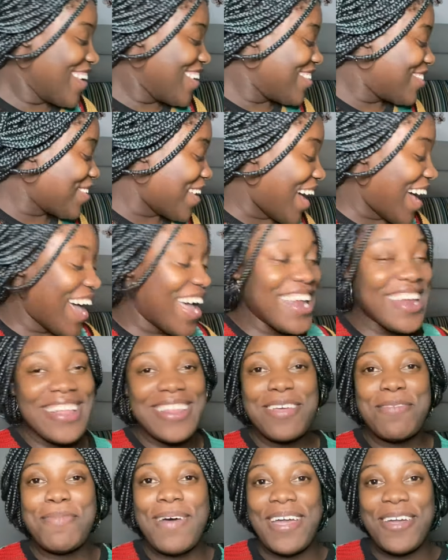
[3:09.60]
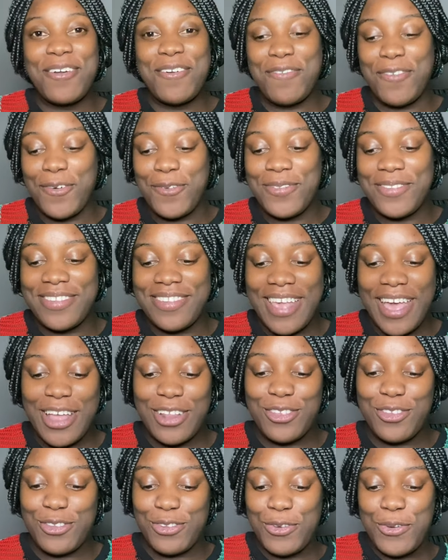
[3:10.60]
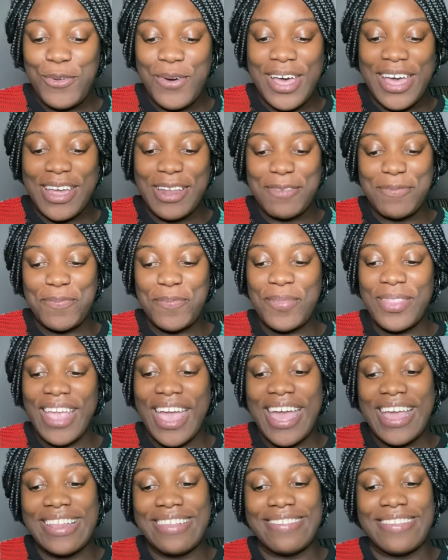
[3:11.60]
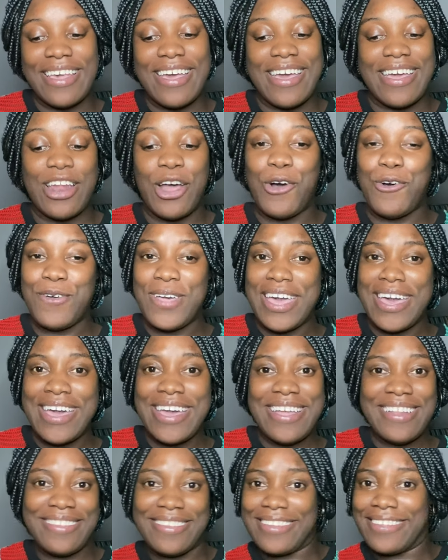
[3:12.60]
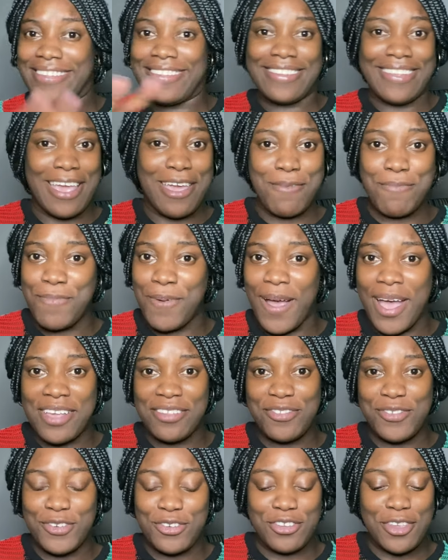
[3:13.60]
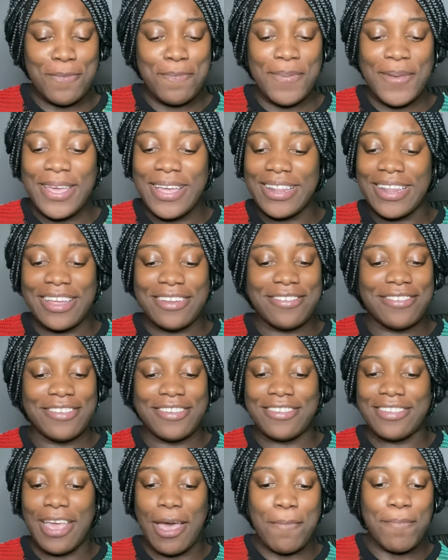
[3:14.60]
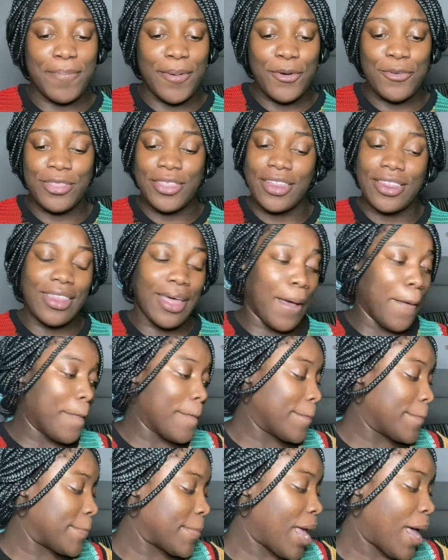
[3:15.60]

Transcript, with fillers: so I added the microphone set to it and said, okay, it's the same price for shipping. Let's just get both of them.